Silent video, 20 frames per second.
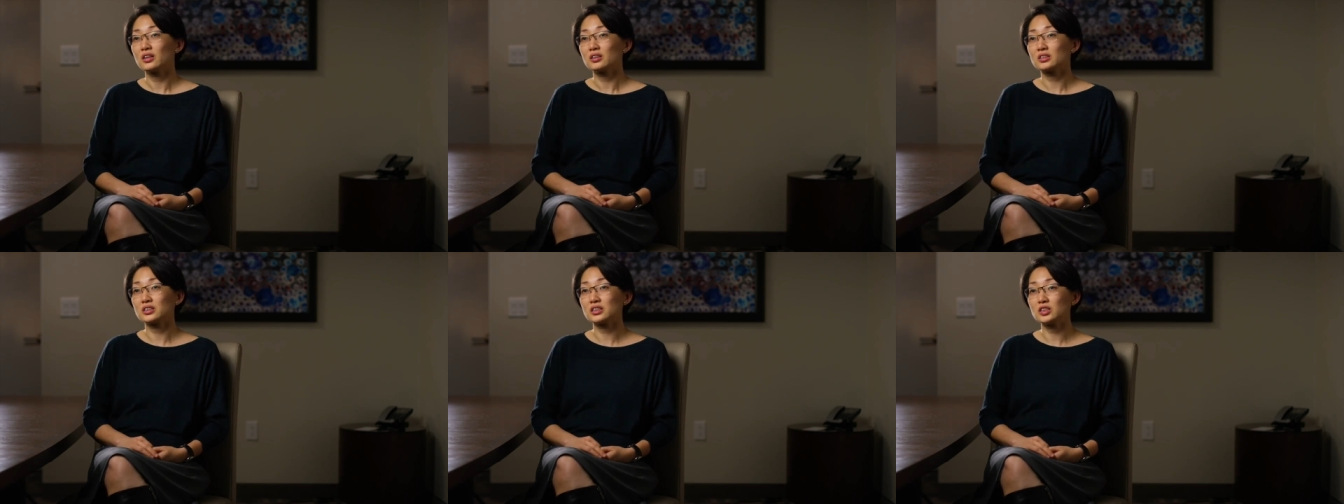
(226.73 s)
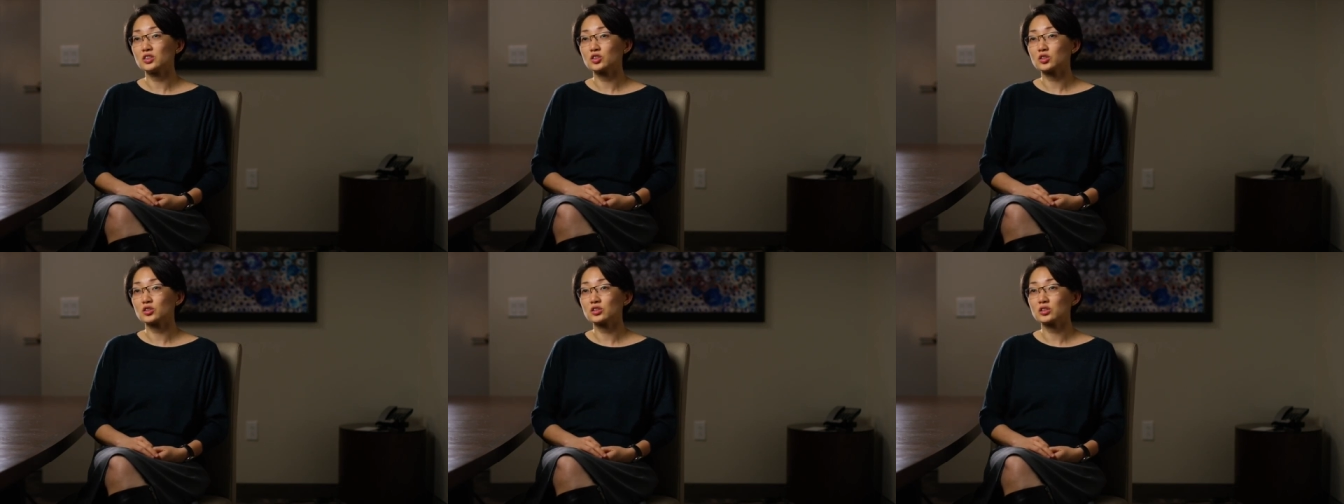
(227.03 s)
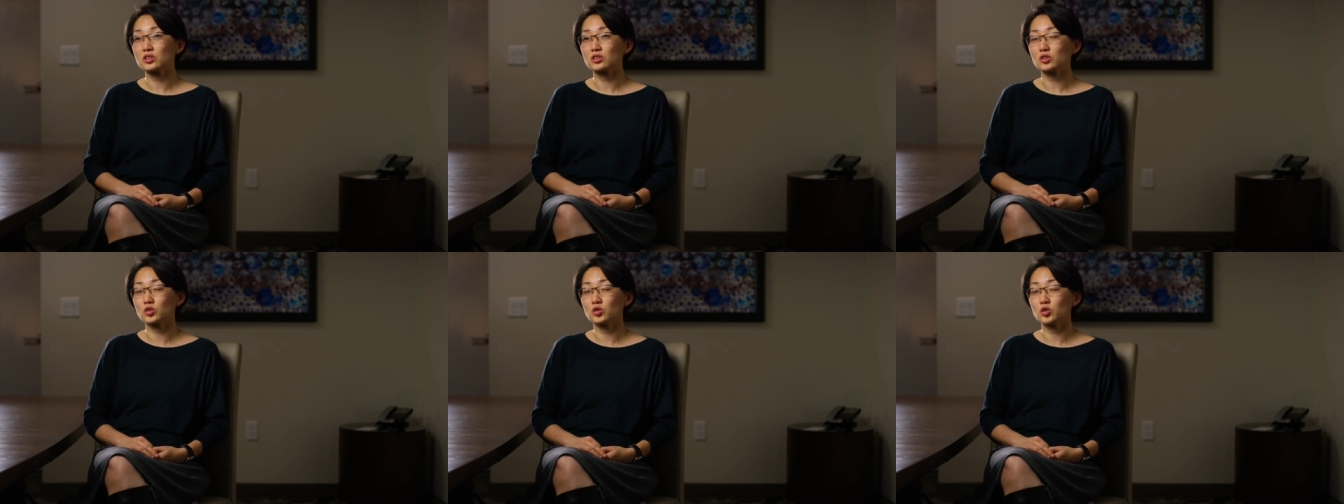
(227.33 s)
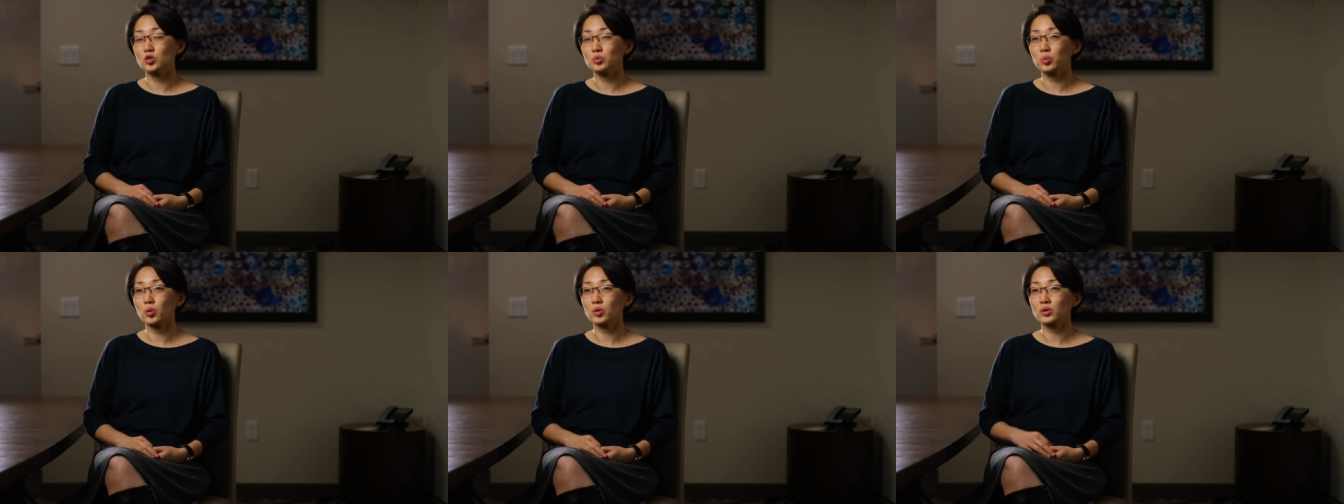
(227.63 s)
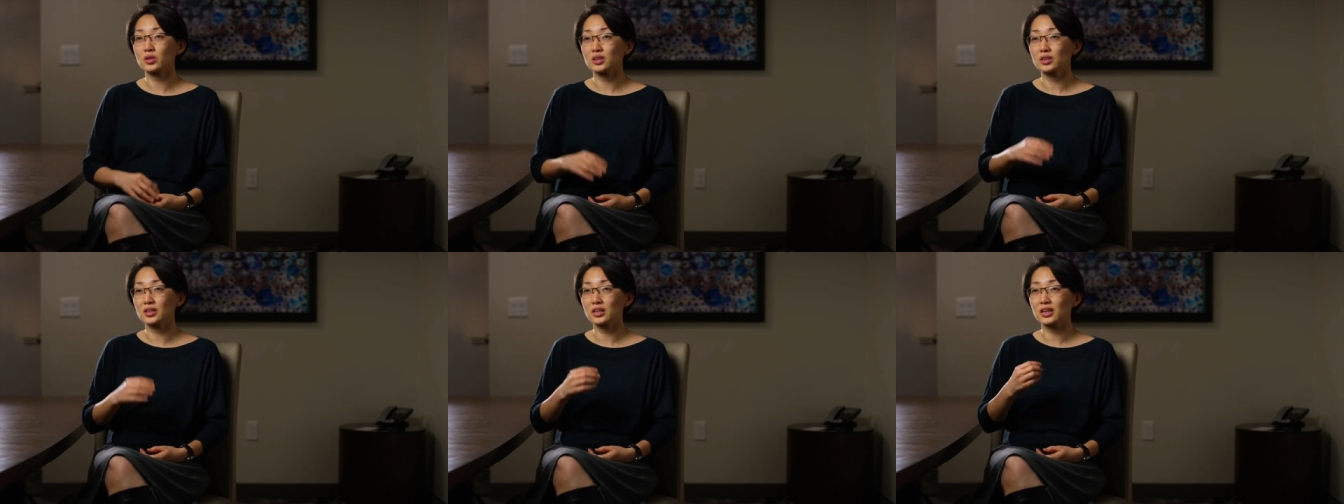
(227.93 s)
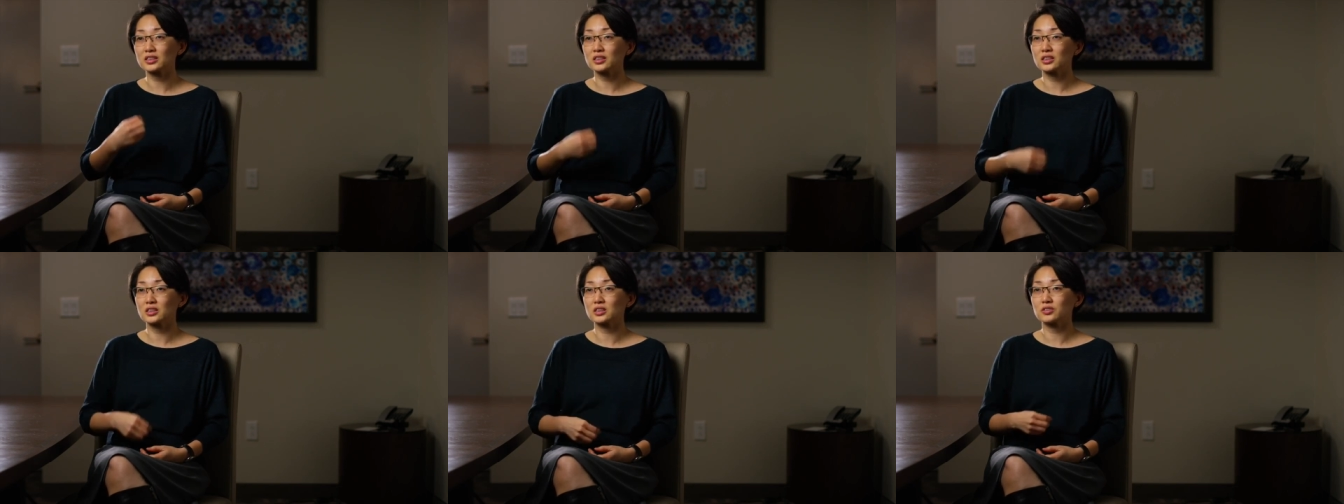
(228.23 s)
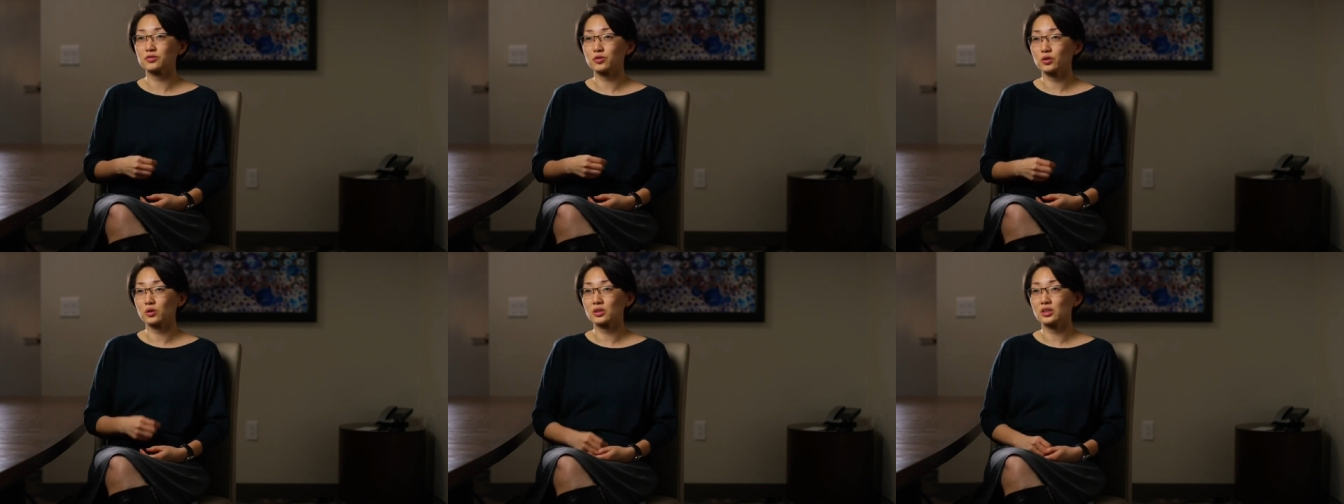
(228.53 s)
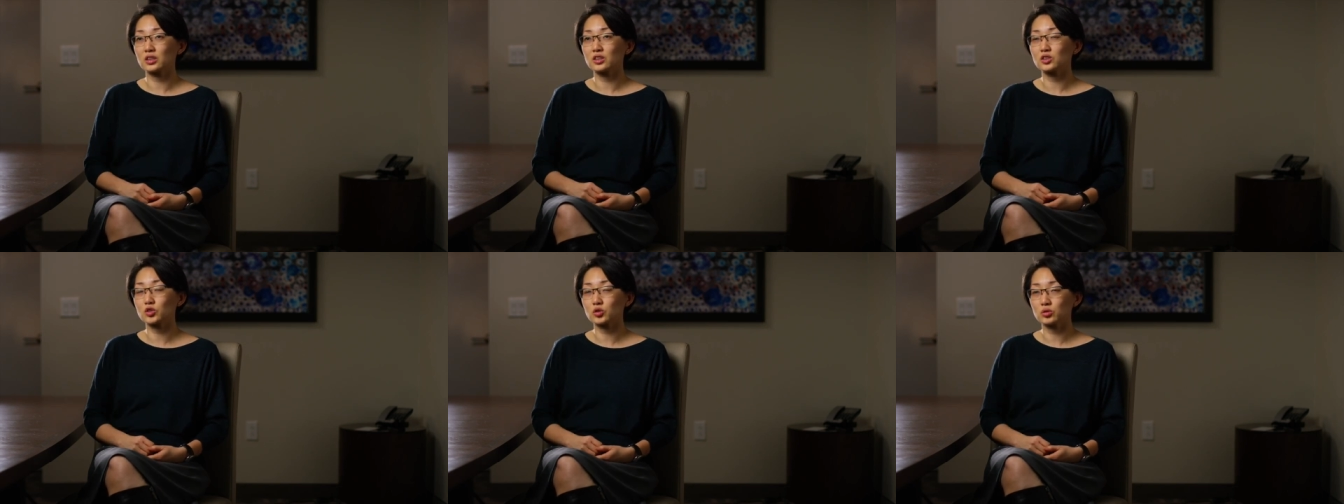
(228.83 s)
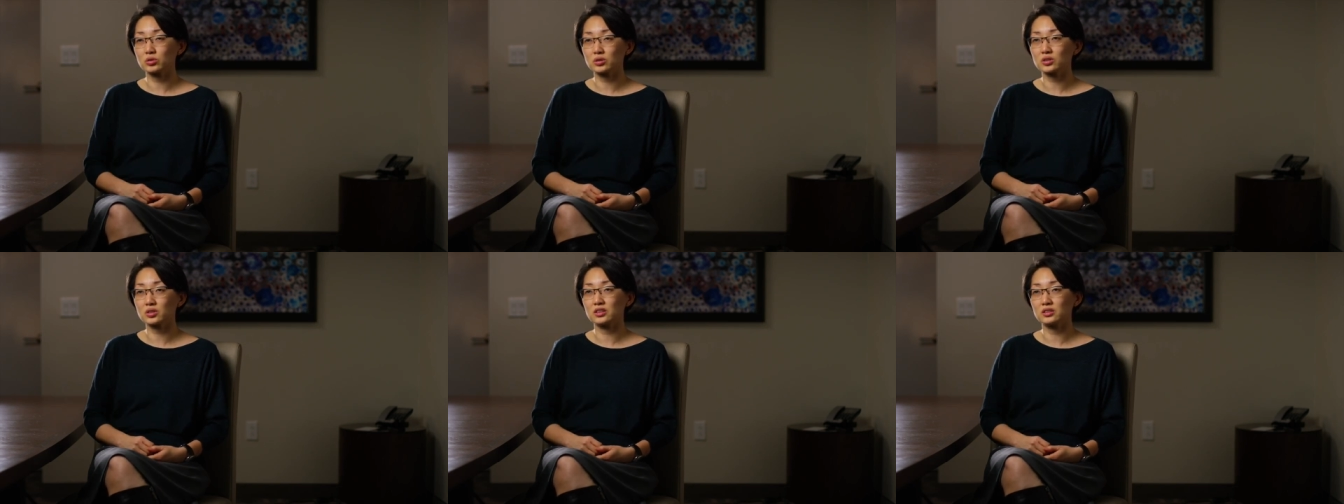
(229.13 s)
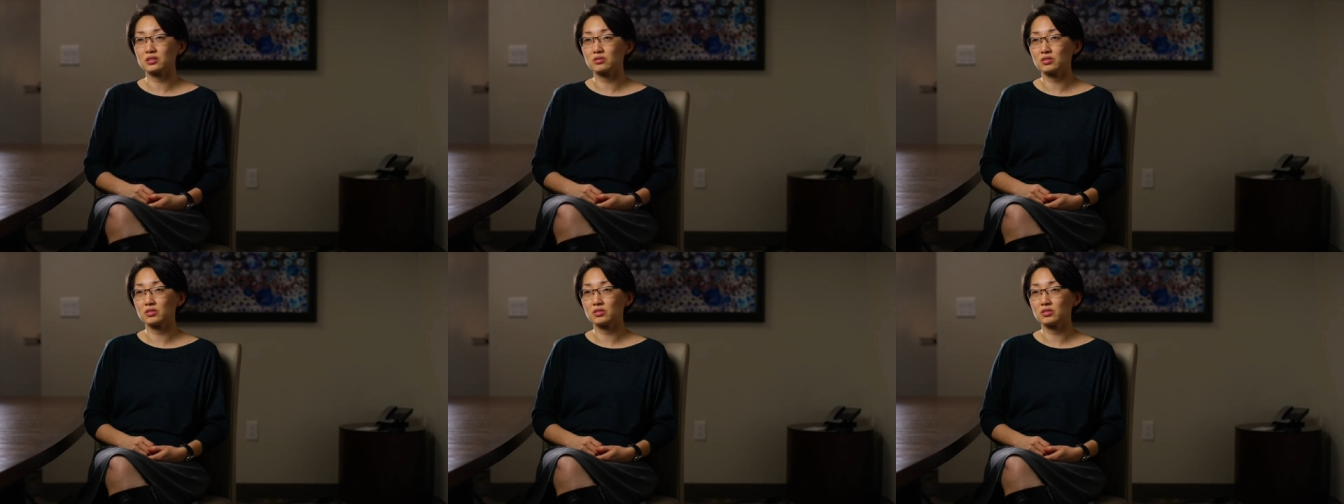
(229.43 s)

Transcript: seizures in the newborn, unless it's for an intrinsic